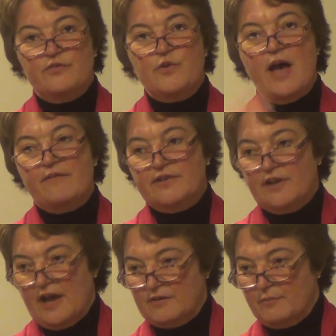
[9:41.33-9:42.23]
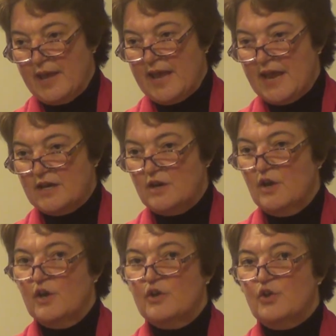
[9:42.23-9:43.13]
If you haven't gotten paid,
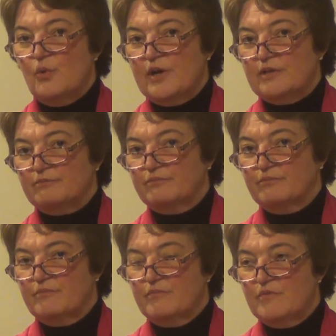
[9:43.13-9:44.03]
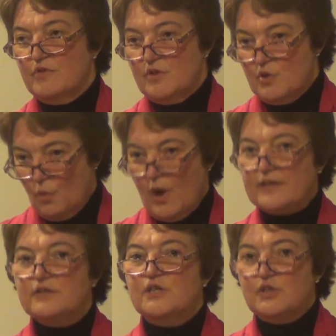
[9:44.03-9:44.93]
you want
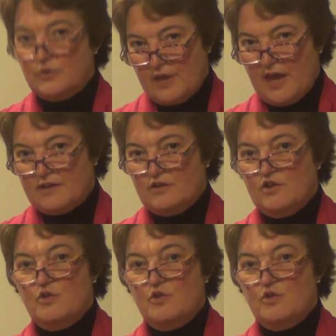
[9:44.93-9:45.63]
to do that.